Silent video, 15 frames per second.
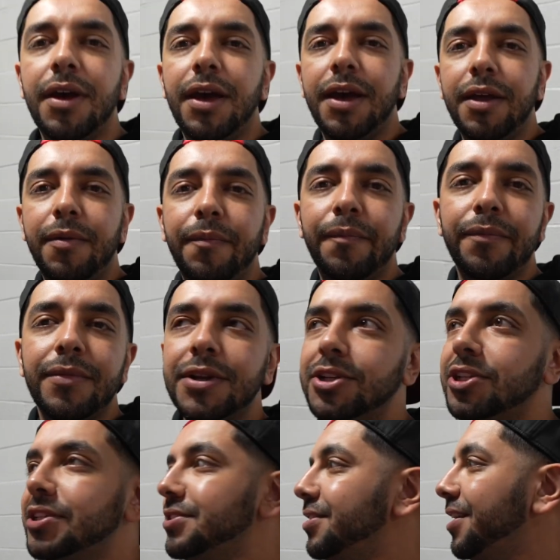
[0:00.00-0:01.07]
And
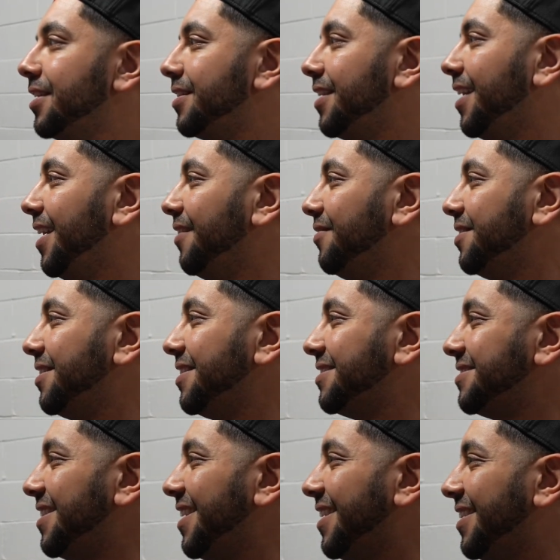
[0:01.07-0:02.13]
just like that,
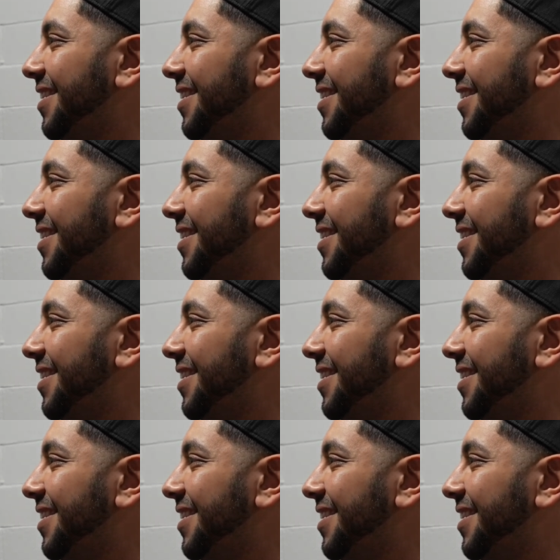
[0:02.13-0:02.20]
everything's on,